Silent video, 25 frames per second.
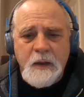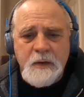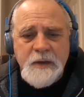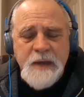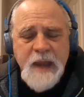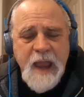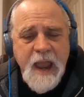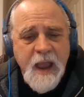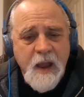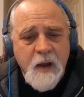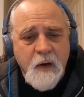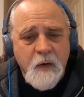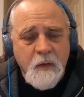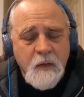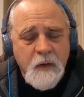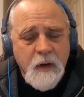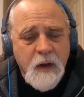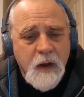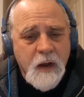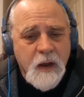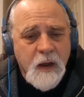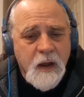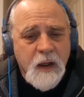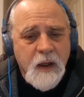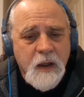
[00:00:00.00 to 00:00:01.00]
Now,
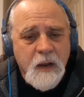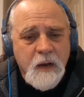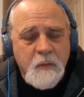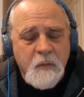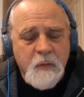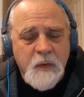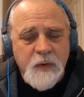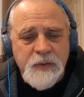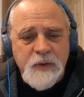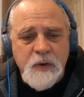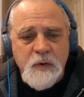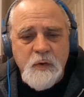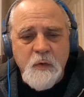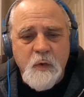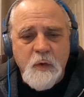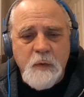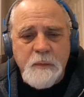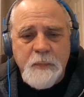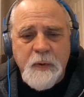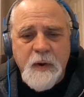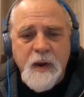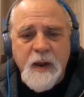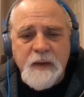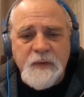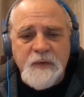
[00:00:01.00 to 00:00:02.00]
with the newer
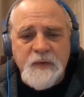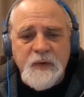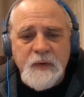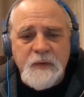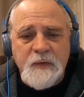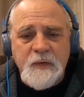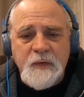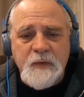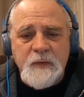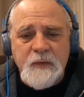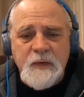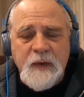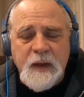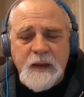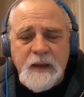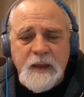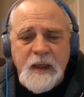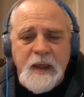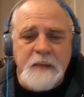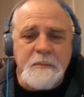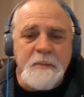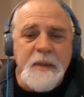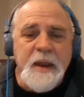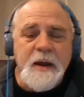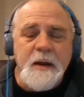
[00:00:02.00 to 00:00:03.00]
processes that
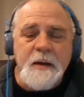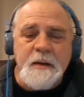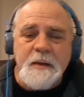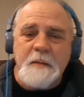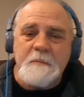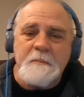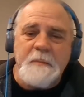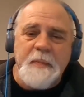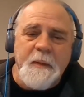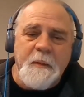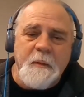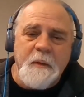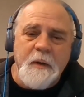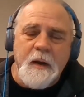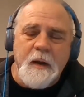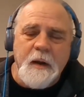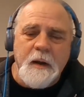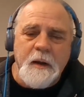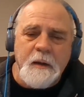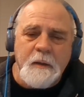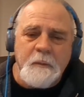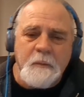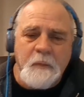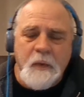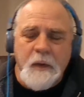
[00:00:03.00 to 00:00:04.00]
came into
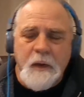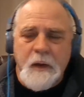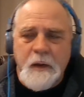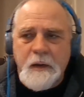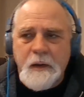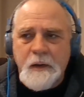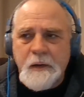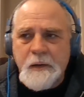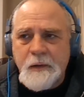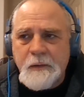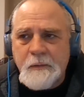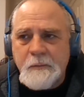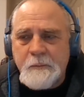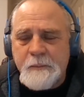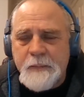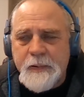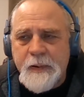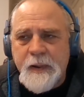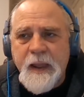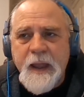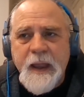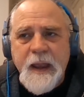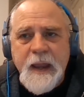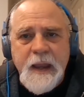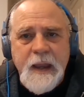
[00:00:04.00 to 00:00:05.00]

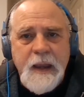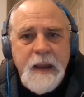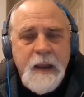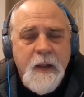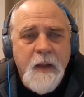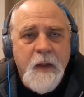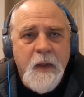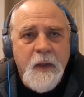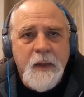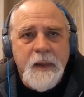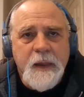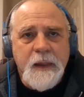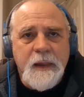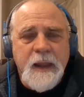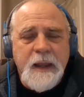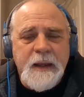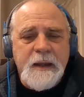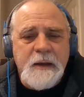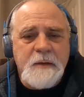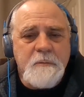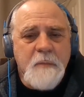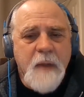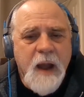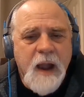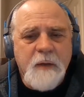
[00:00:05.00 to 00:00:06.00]
play
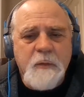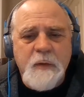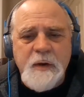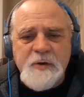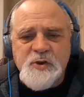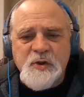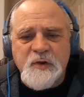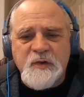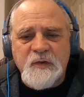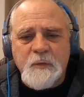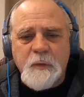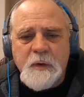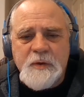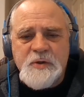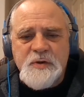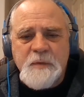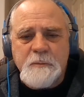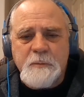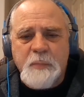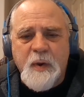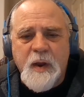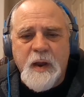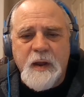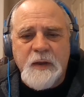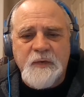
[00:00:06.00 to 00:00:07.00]
late in my
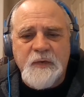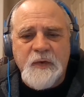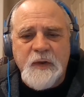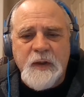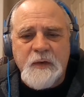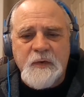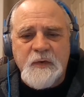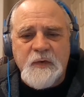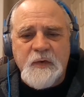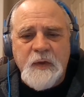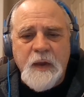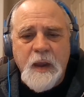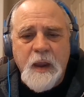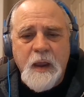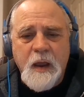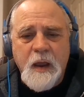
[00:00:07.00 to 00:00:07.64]
registration process,